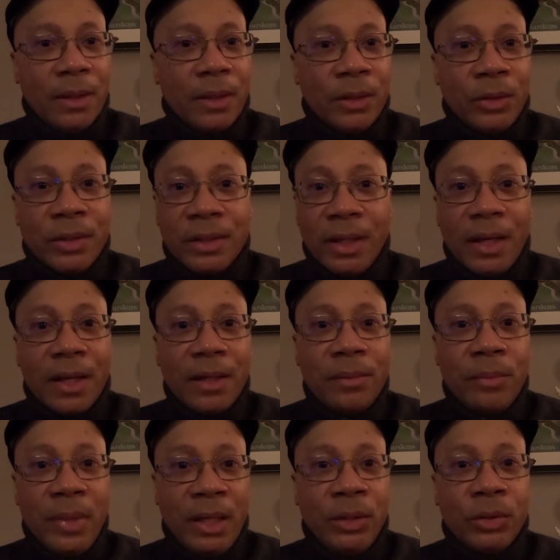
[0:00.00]
The
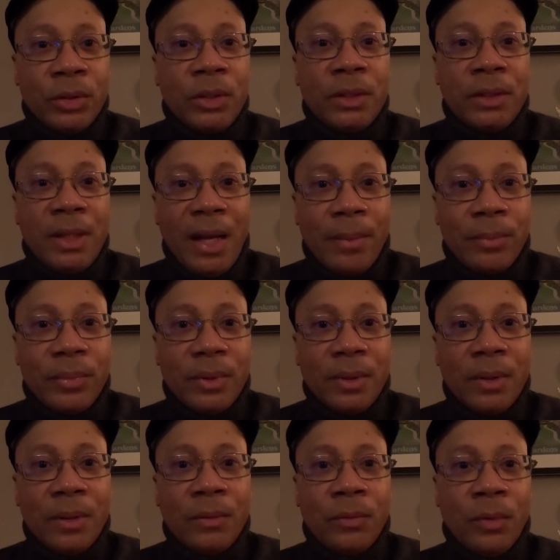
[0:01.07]
second major step